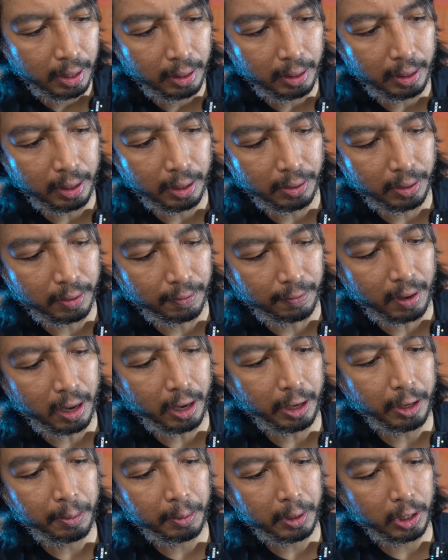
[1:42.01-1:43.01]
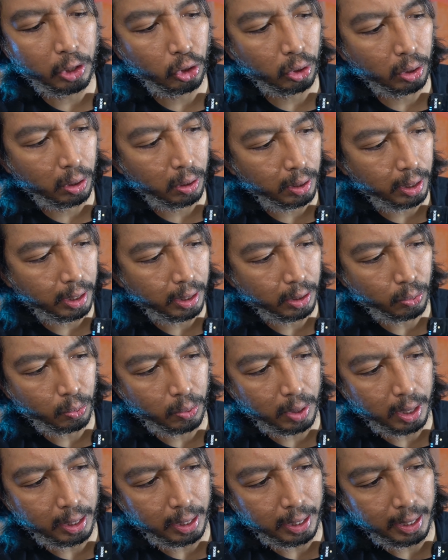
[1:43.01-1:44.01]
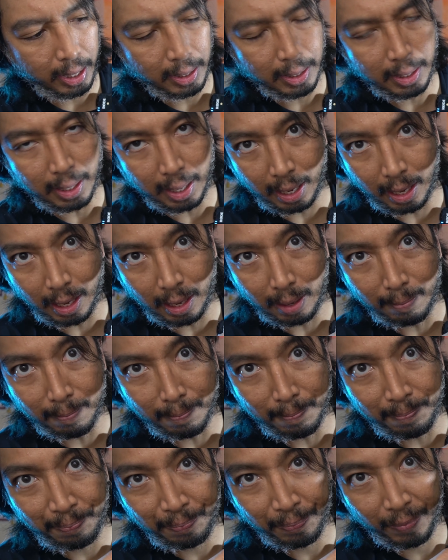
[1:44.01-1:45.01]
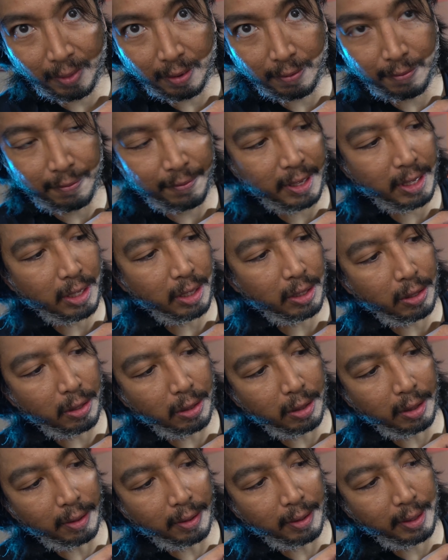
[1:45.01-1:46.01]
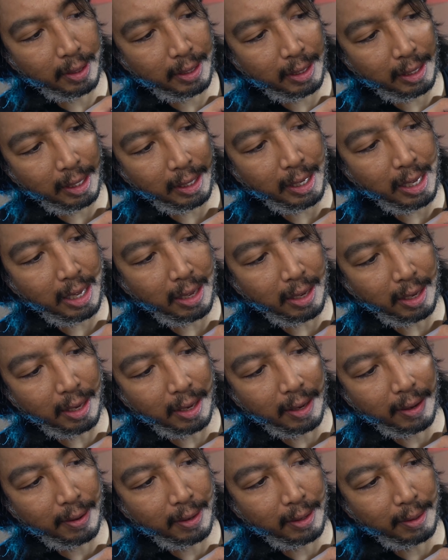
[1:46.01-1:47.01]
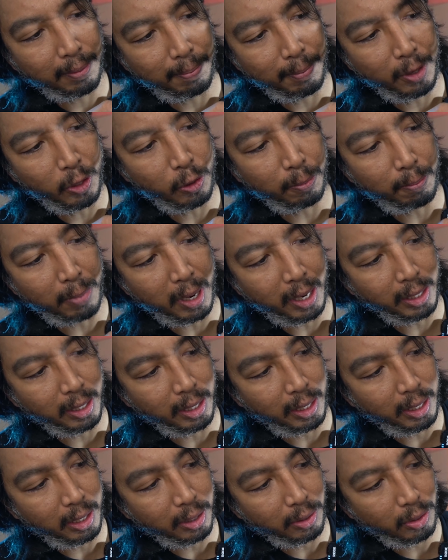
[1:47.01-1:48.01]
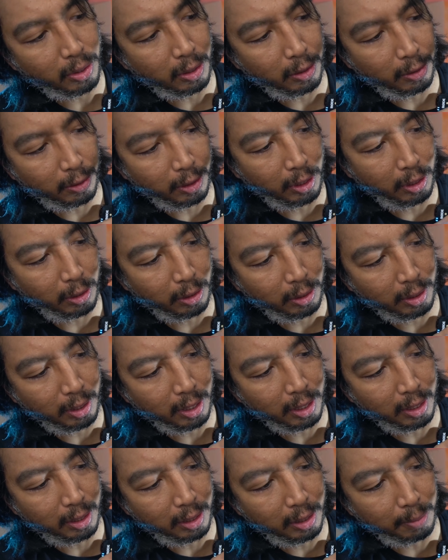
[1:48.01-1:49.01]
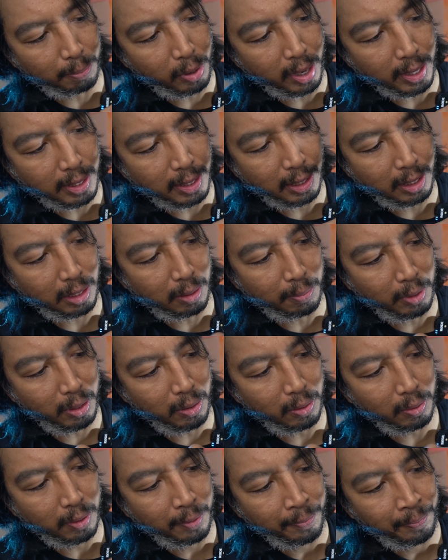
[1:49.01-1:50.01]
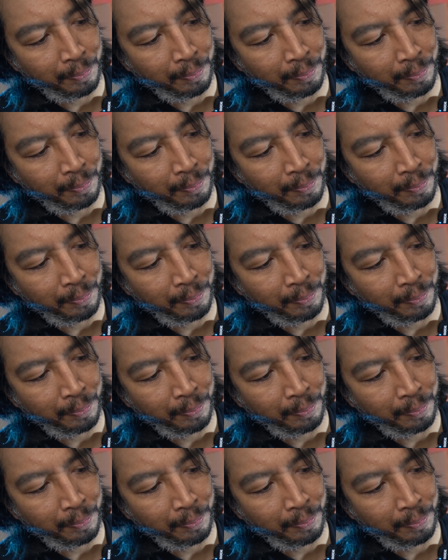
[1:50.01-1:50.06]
there's a volume control as well as a physical clicky mute button here, so you can depress it to mute,